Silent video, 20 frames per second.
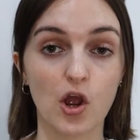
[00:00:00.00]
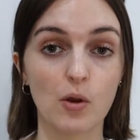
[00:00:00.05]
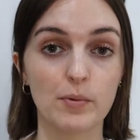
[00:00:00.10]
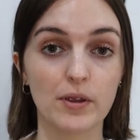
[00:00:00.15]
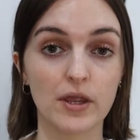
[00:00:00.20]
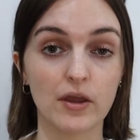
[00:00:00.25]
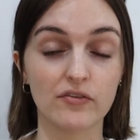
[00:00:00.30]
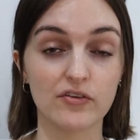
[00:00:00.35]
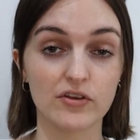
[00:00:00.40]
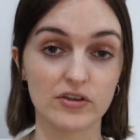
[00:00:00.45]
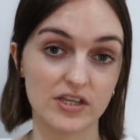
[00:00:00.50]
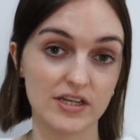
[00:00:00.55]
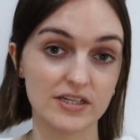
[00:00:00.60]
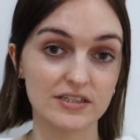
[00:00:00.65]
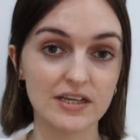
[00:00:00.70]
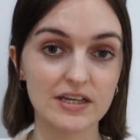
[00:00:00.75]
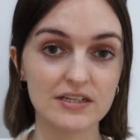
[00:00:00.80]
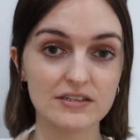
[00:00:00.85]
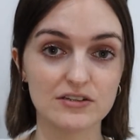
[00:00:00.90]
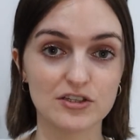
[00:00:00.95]
copy of your
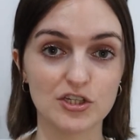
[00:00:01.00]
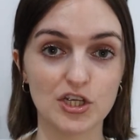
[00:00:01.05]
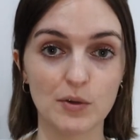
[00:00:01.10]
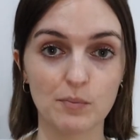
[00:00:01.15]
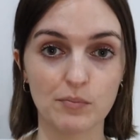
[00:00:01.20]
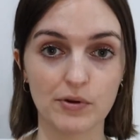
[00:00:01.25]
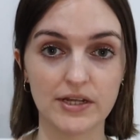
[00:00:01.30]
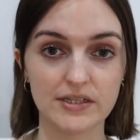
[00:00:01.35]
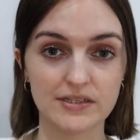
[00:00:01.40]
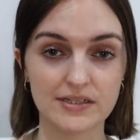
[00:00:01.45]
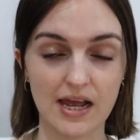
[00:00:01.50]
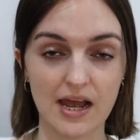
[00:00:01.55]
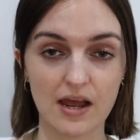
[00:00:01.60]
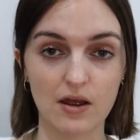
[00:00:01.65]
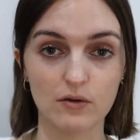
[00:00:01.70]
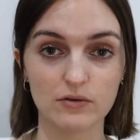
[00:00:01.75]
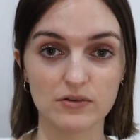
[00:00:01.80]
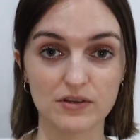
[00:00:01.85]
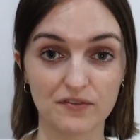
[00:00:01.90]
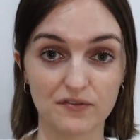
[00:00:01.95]
thesis, so you print
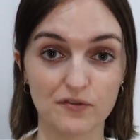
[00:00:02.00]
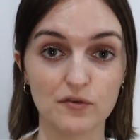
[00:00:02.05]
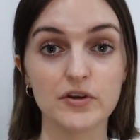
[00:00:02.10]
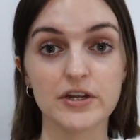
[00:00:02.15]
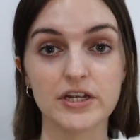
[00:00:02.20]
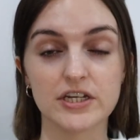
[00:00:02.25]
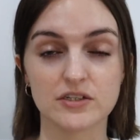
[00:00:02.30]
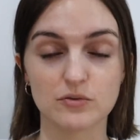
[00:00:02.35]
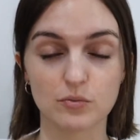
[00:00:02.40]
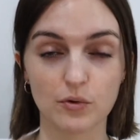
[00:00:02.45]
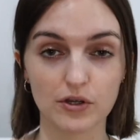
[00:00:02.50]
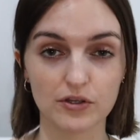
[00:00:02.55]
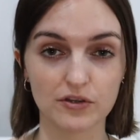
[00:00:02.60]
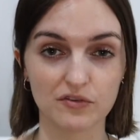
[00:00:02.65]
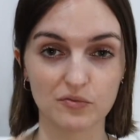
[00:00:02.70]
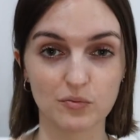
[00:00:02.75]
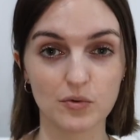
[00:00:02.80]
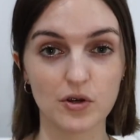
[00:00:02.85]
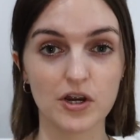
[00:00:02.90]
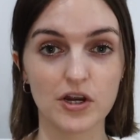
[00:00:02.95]
out the 4 years worth
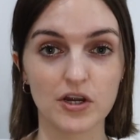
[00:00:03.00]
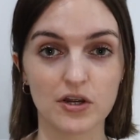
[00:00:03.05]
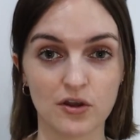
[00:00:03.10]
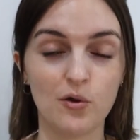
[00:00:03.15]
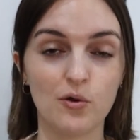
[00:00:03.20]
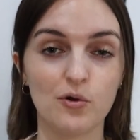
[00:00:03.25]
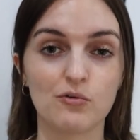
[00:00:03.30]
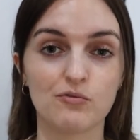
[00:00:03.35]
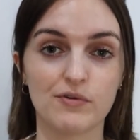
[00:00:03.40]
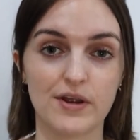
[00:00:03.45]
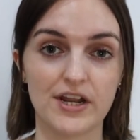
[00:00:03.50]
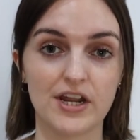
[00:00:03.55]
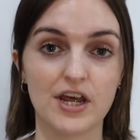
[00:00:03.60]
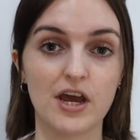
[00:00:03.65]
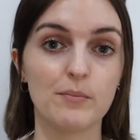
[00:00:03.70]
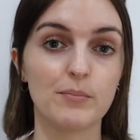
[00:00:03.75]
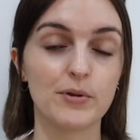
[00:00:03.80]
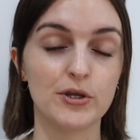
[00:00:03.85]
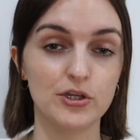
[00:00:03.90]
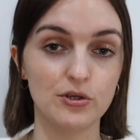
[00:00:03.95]
of work, all written
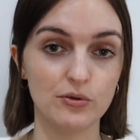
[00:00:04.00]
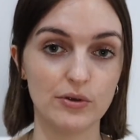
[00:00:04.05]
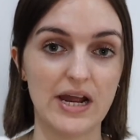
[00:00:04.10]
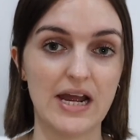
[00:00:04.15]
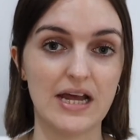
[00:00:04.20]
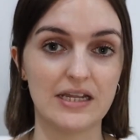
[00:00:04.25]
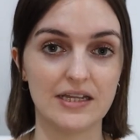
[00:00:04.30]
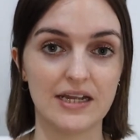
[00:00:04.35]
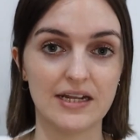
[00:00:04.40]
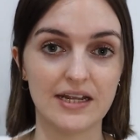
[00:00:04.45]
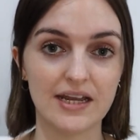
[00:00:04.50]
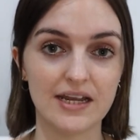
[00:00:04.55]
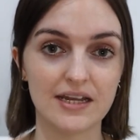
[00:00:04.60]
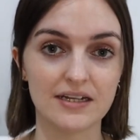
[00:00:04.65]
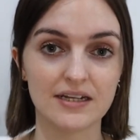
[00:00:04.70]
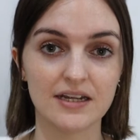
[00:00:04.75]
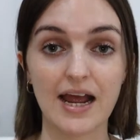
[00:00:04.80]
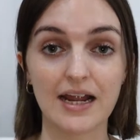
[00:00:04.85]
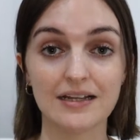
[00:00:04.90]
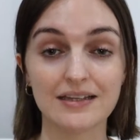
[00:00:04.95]
up, and you hand that
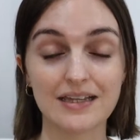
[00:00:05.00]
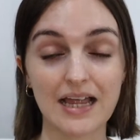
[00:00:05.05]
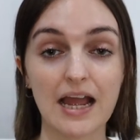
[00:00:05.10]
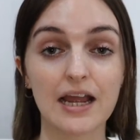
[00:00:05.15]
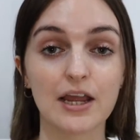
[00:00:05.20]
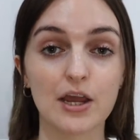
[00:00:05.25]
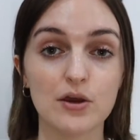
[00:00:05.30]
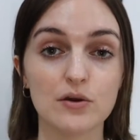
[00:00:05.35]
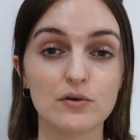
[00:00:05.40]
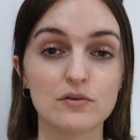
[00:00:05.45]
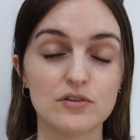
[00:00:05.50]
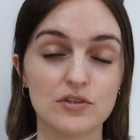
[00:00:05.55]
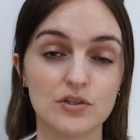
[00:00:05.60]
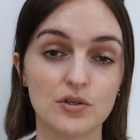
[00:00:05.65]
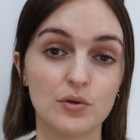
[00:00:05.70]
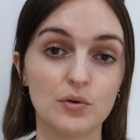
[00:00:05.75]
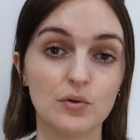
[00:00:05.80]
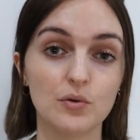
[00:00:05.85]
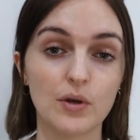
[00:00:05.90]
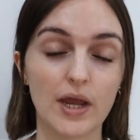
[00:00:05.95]
in. And that goes
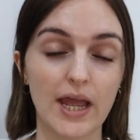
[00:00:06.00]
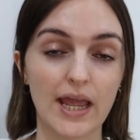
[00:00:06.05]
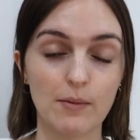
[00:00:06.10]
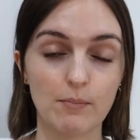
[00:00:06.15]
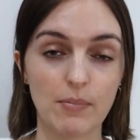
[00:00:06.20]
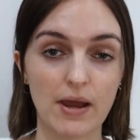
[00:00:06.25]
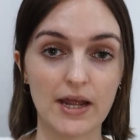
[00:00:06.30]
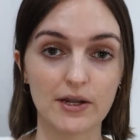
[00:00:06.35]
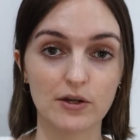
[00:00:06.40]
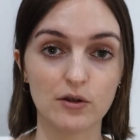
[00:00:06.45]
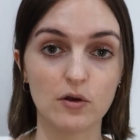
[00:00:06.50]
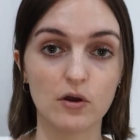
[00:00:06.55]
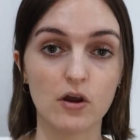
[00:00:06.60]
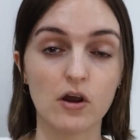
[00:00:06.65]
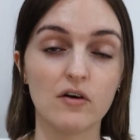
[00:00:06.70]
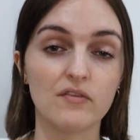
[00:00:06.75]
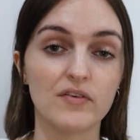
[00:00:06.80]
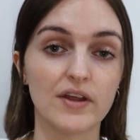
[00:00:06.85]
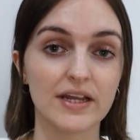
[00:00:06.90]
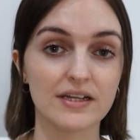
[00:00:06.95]
to a panel
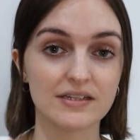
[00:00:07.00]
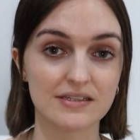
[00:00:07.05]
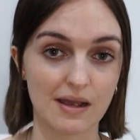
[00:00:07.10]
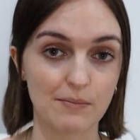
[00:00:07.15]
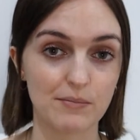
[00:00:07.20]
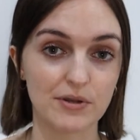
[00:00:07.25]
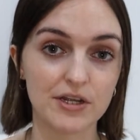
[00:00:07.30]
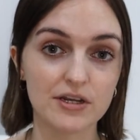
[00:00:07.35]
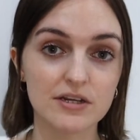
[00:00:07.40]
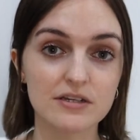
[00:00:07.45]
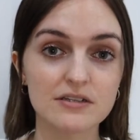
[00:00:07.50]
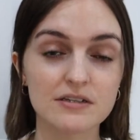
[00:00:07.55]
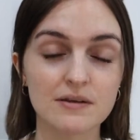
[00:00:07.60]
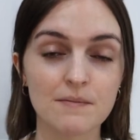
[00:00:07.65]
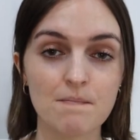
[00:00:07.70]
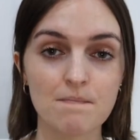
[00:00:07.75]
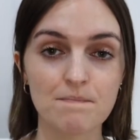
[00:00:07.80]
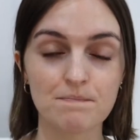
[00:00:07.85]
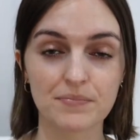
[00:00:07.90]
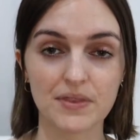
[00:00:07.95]
of examiners.
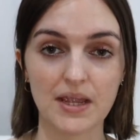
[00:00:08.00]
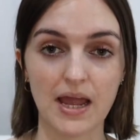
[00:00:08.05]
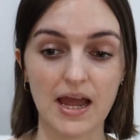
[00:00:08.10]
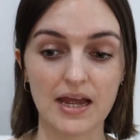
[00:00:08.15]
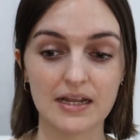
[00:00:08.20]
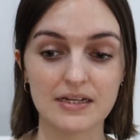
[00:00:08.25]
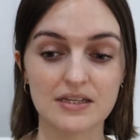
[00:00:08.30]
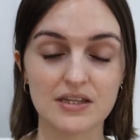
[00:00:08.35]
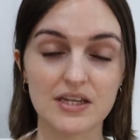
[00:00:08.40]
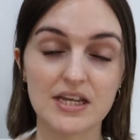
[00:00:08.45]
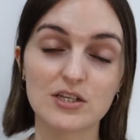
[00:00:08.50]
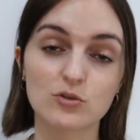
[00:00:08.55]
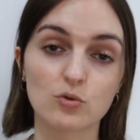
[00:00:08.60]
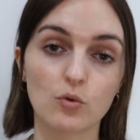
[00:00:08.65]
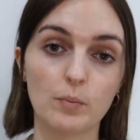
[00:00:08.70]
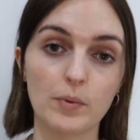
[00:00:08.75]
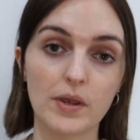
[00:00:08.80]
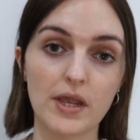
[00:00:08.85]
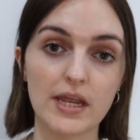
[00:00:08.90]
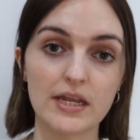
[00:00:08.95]
And these
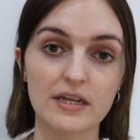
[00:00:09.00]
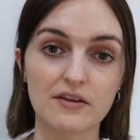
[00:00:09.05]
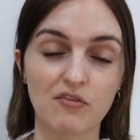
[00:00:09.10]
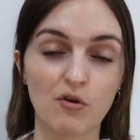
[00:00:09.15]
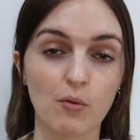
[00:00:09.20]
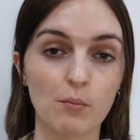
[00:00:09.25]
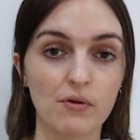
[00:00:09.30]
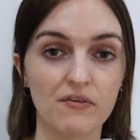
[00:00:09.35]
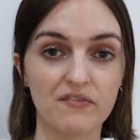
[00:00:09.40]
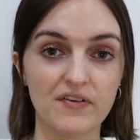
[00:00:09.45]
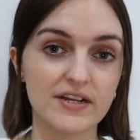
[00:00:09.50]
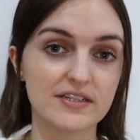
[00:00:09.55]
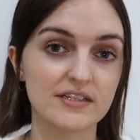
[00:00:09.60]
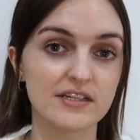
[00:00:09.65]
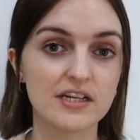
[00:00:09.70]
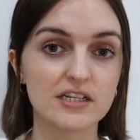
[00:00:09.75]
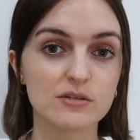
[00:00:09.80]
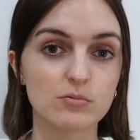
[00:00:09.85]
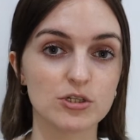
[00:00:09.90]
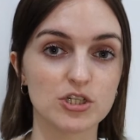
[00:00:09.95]
will be different
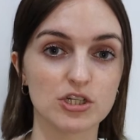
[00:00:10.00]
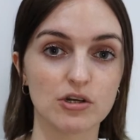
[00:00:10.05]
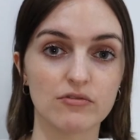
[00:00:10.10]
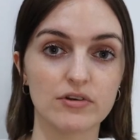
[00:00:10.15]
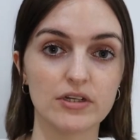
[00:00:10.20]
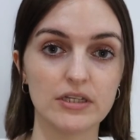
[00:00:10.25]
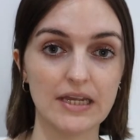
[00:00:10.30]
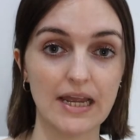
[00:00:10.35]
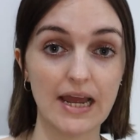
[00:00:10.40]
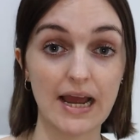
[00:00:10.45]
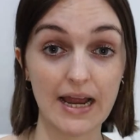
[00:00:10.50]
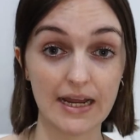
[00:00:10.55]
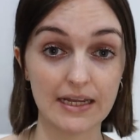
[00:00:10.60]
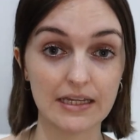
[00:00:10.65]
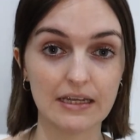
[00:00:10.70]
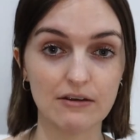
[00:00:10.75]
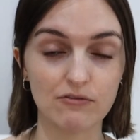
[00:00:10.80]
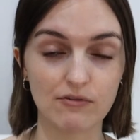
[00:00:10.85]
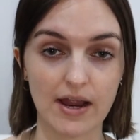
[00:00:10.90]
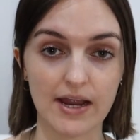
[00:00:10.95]
professors, which are really
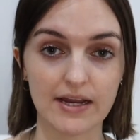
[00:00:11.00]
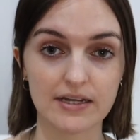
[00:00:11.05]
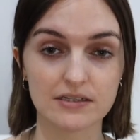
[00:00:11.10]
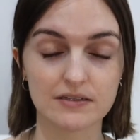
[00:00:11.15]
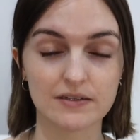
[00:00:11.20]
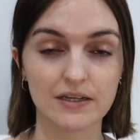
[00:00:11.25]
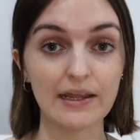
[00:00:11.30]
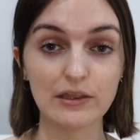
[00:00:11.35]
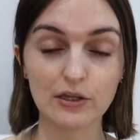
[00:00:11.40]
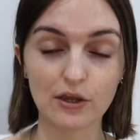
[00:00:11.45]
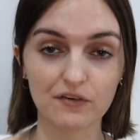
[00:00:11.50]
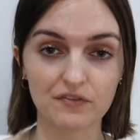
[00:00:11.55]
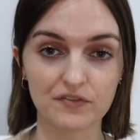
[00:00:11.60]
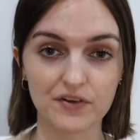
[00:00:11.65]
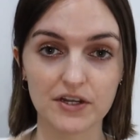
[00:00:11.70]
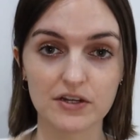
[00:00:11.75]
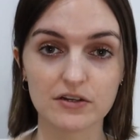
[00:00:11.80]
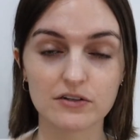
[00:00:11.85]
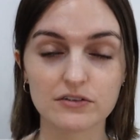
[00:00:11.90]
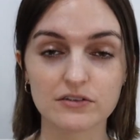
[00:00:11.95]
highly ranked in their
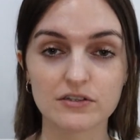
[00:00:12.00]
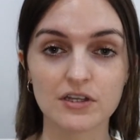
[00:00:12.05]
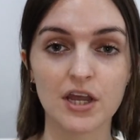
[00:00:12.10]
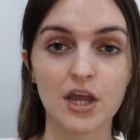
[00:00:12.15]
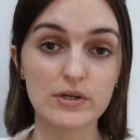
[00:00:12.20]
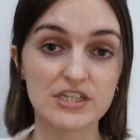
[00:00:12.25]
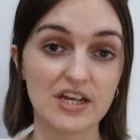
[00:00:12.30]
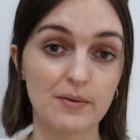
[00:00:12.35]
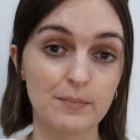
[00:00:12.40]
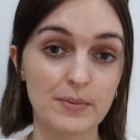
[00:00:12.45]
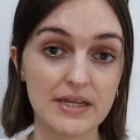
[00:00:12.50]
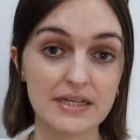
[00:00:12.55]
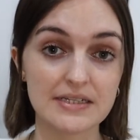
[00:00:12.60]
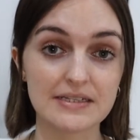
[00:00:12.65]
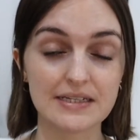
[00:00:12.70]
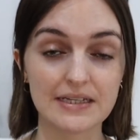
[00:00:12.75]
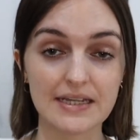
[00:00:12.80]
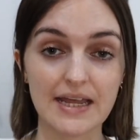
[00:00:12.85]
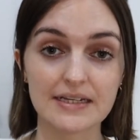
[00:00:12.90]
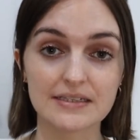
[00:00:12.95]
fields, which have been
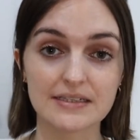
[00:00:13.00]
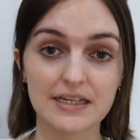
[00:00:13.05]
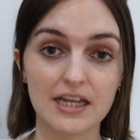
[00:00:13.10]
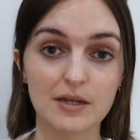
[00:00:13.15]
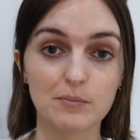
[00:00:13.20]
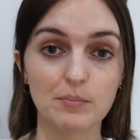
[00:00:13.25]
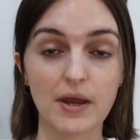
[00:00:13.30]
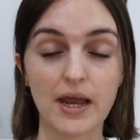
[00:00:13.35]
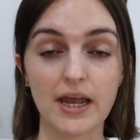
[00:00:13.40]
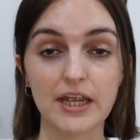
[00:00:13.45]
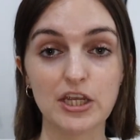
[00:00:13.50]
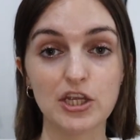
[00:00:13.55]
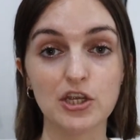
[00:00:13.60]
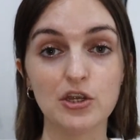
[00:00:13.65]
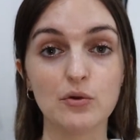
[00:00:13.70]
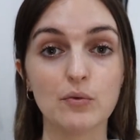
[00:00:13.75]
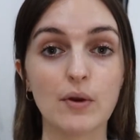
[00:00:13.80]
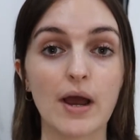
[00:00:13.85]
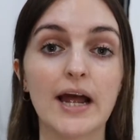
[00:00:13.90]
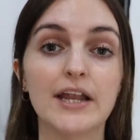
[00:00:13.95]
selected by
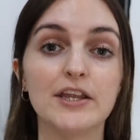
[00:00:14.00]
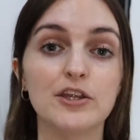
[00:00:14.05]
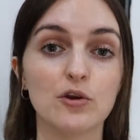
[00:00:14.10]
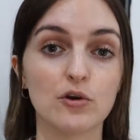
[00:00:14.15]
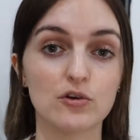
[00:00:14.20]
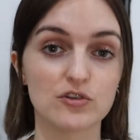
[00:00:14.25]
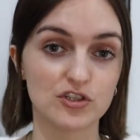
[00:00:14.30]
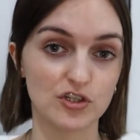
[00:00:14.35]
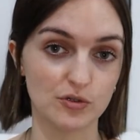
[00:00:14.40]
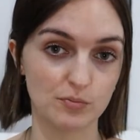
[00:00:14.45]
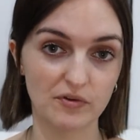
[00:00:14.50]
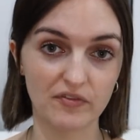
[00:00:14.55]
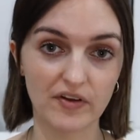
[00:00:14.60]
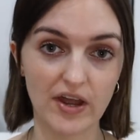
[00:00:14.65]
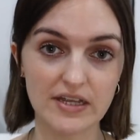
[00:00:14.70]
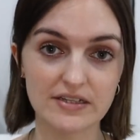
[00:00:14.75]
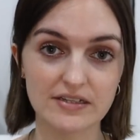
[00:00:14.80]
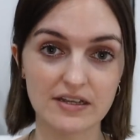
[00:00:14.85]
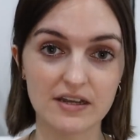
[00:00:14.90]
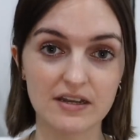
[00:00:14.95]
you and your
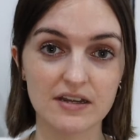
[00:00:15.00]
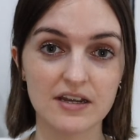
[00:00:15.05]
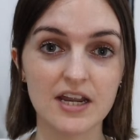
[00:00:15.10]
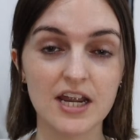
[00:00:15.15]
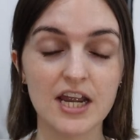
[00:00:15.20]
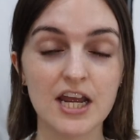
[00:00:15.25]
supervisor.